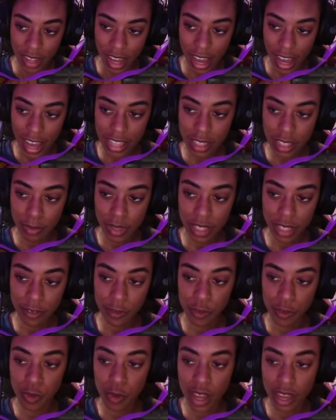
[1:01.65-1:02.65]
I had to
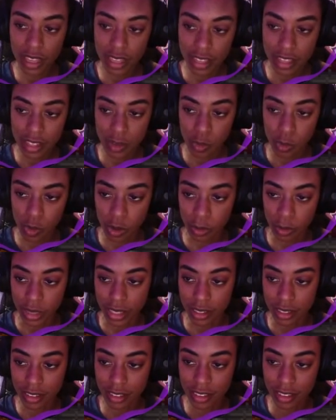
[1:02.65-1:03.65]
befriend this
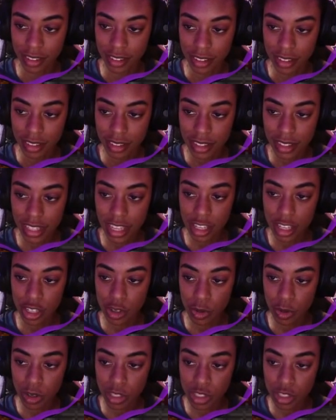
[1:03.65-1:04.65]
woman to get
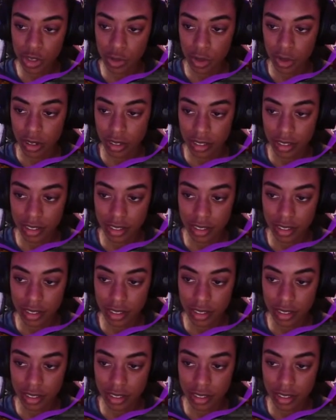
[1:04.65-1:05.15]
your shorts.